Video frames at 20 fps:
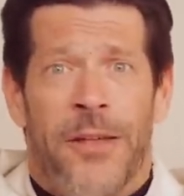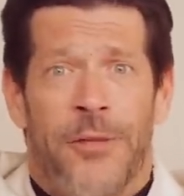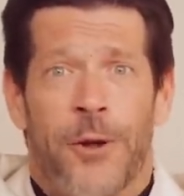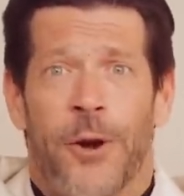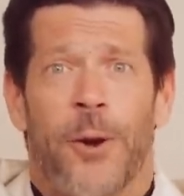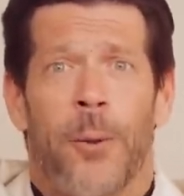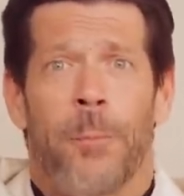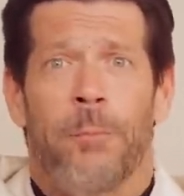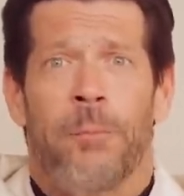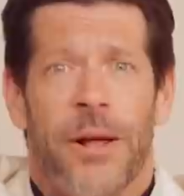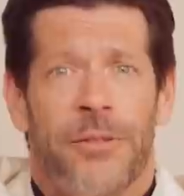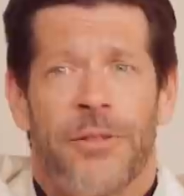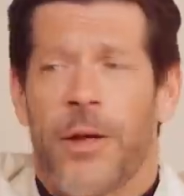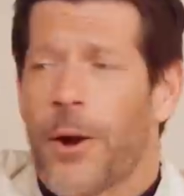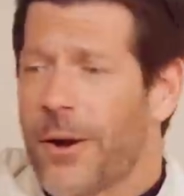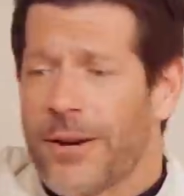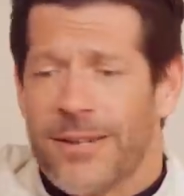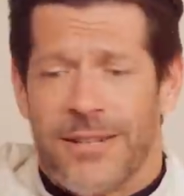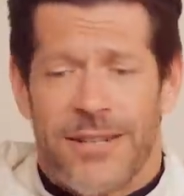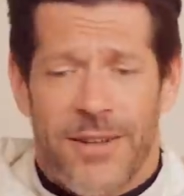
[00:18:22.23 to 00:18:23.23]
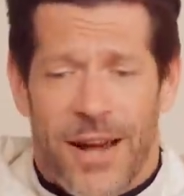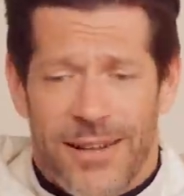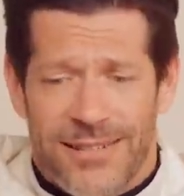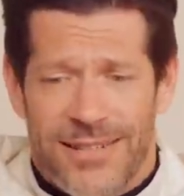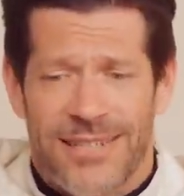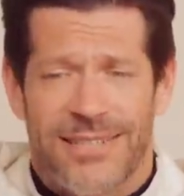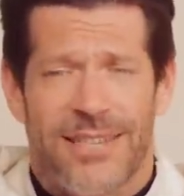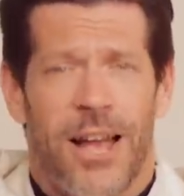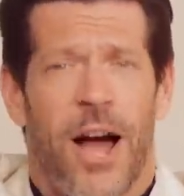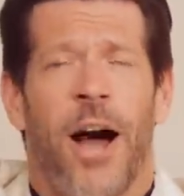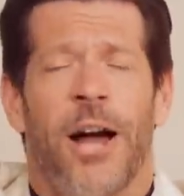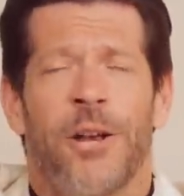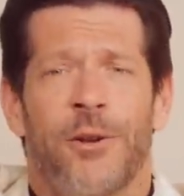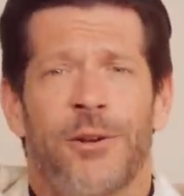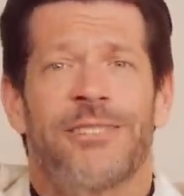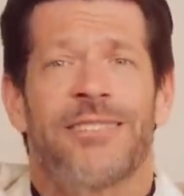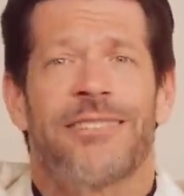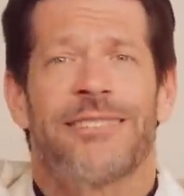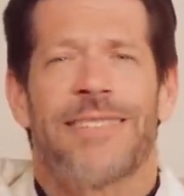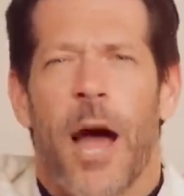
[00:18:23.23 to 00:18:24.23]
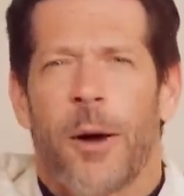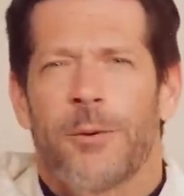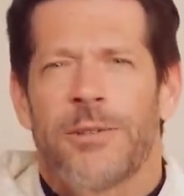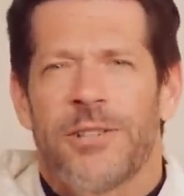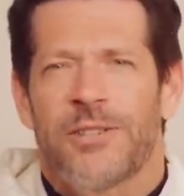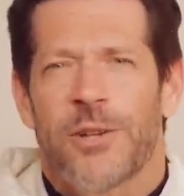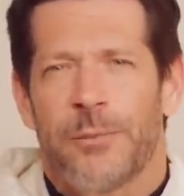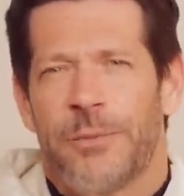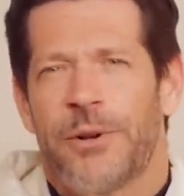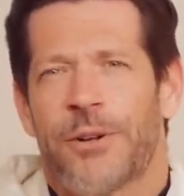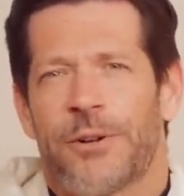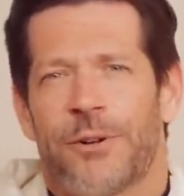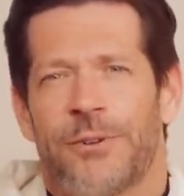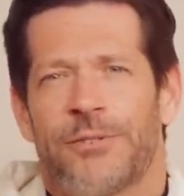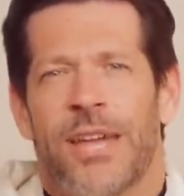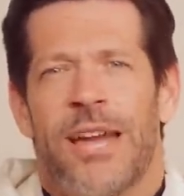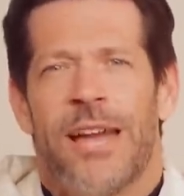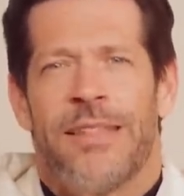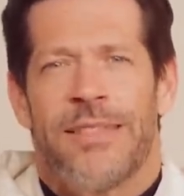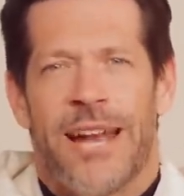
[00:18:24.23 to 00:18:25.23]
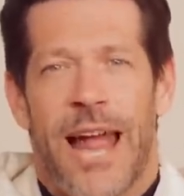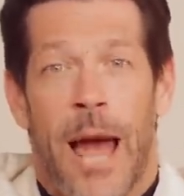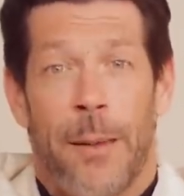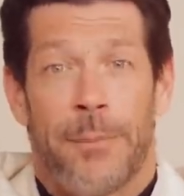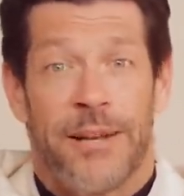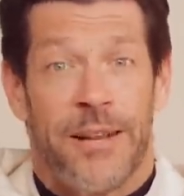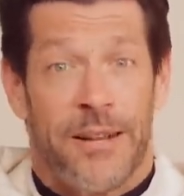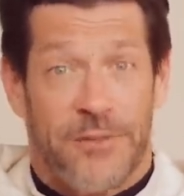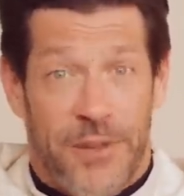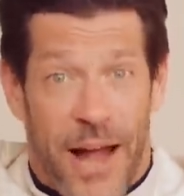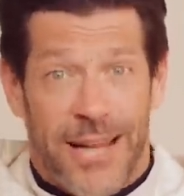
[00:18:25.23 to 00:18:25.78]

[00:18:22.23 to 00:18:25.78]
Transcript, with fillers: There are dozens, hundreds, thousands of miracles that happen,